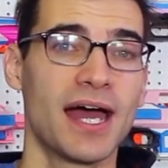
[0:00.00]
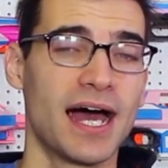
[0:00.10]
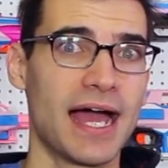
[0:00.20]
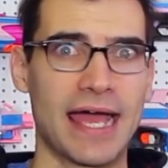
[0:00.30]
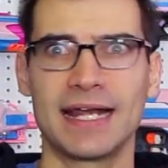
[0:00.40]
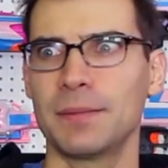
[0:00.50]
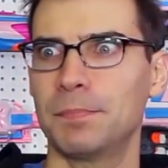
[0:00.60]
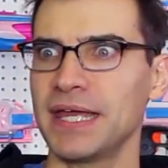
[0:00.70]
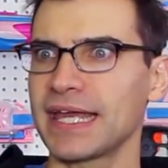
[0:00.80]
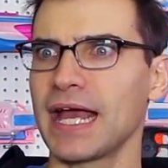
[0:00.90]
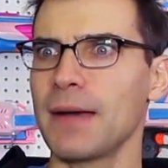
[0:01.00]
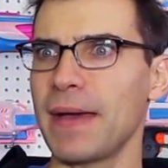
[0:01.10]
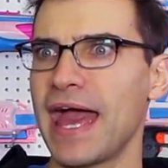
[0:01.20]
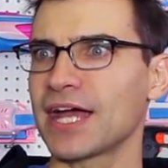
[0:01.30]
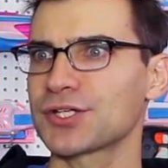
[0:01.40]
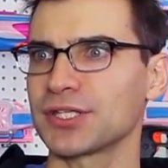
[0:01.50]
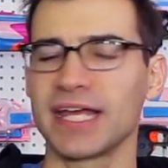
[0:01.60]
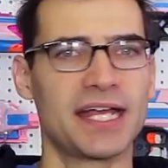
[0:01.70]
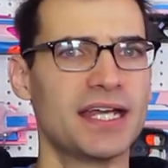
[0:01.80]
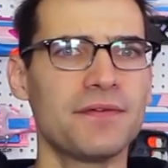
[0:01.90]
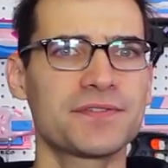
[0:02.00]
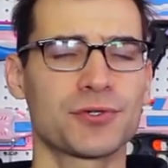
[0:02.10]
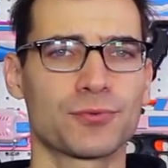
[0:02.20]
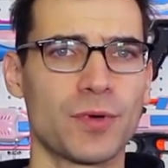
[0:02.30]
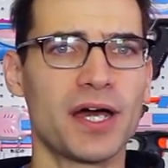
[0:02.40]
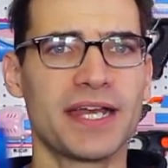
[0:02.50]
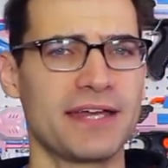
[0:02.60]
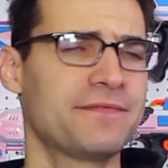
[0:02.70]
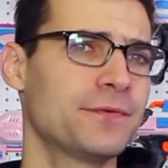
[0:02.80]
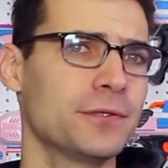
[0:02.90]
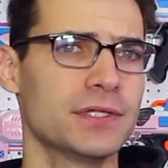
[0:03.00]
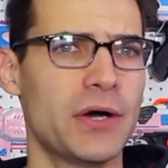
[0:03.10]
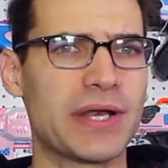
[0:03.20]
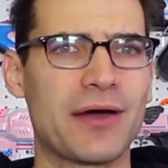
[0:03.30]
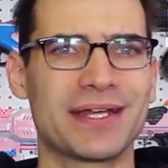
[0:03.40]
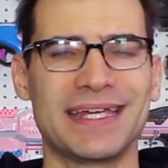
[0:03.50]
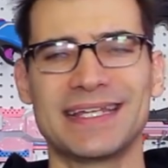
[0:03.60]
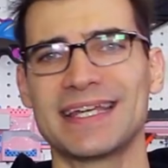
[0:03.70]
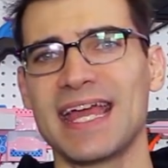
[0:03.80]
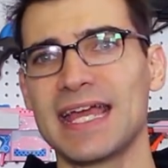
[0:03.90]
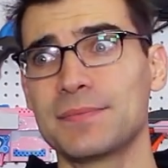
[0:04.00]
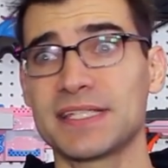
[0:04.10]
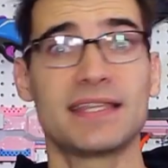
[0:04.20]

I ended up picking up actually enough to run a full loadout in games,